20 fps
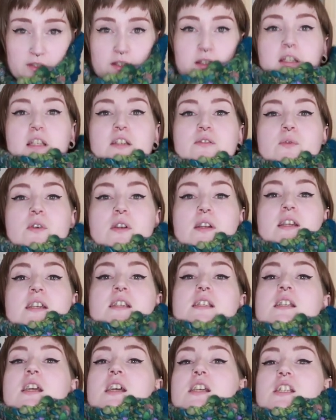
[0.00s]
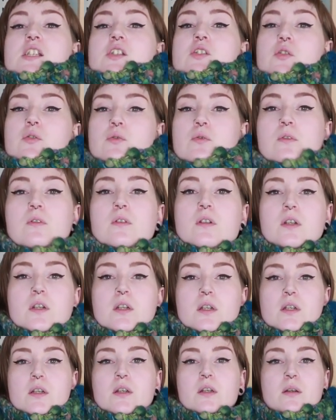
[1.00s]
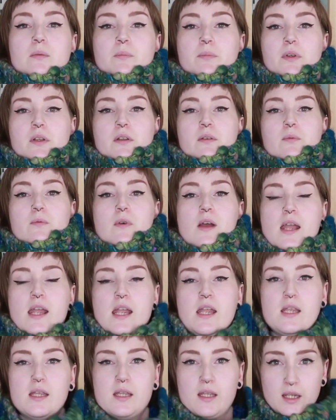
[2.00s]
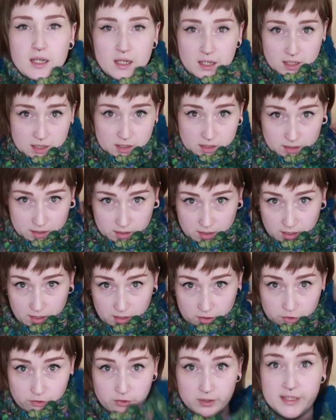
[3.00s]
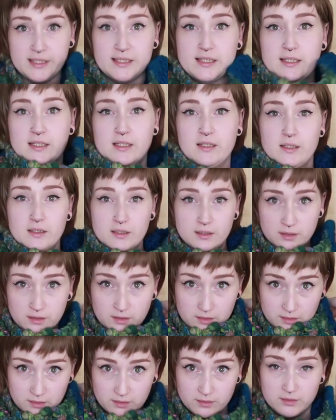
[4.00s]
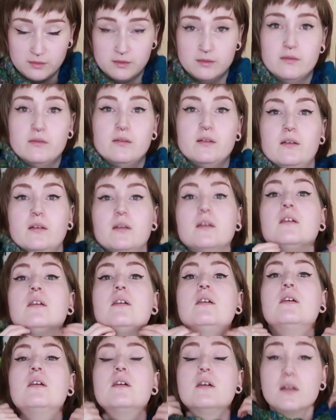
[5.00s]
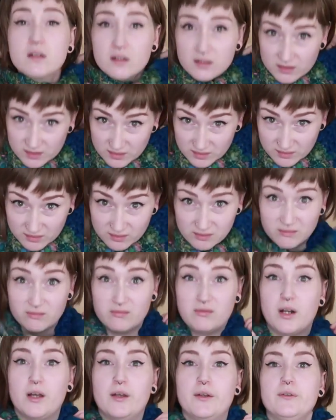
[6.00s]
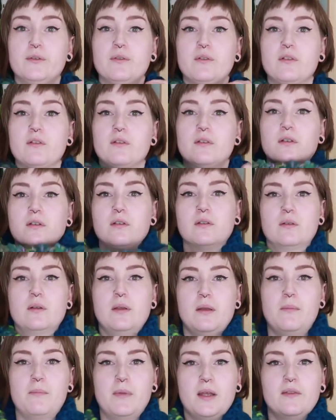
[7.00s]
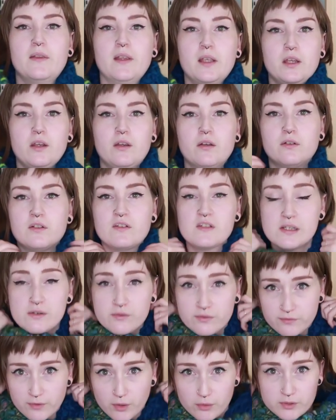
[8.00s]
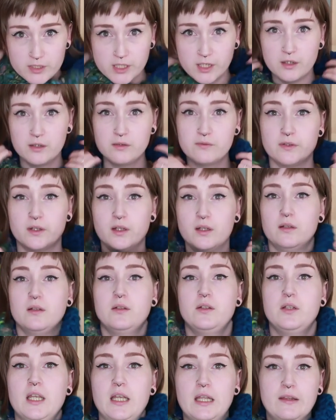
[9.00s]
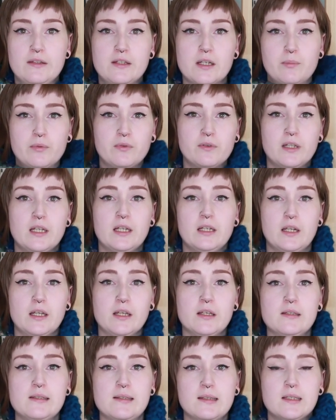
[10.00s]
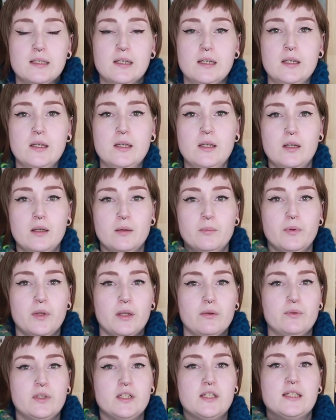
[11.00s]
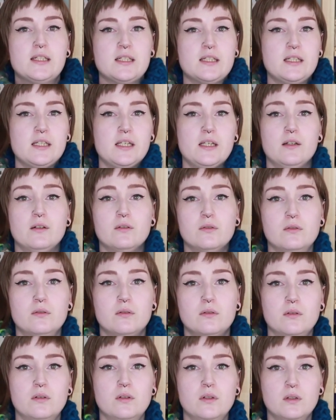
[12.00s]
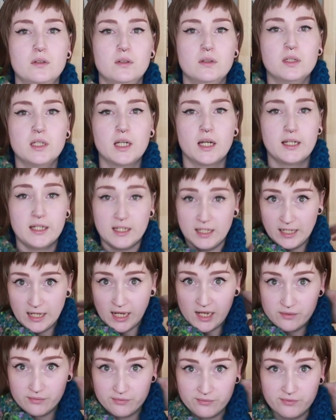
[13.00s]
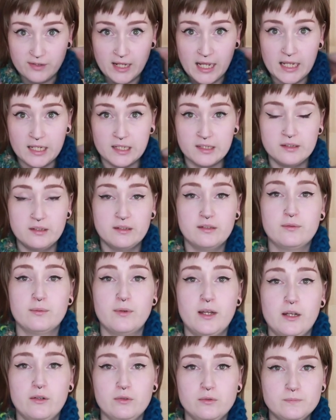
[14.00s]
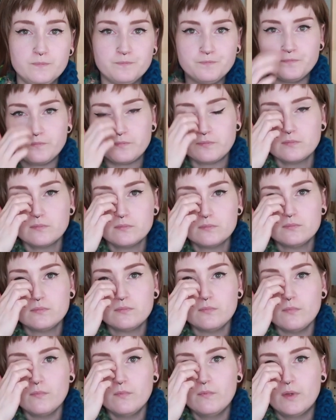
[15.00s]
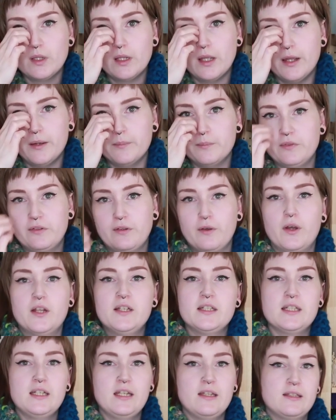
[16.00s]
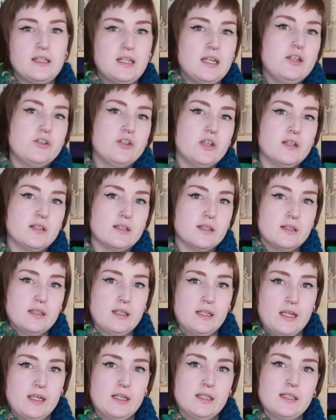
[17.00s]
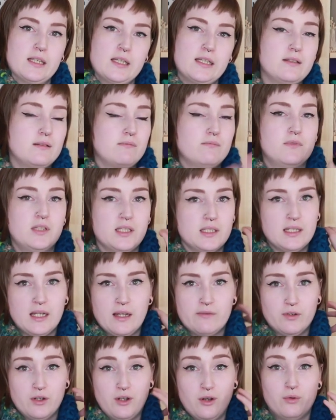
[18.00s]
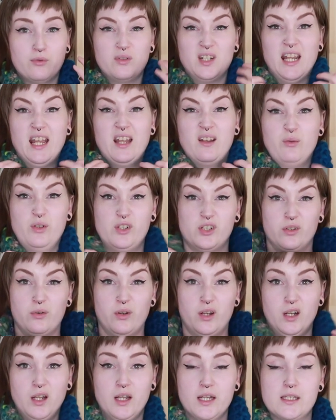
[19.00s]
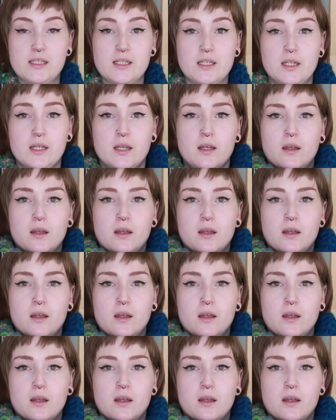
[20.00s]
So this one is nice and tall, but the way I increased the rows, it meant that you could still fold it over you get the double thickness, but it would still kind of lay flat as well. So underneath t-shirts and things, I didn't have a cold neck, which I quite liked.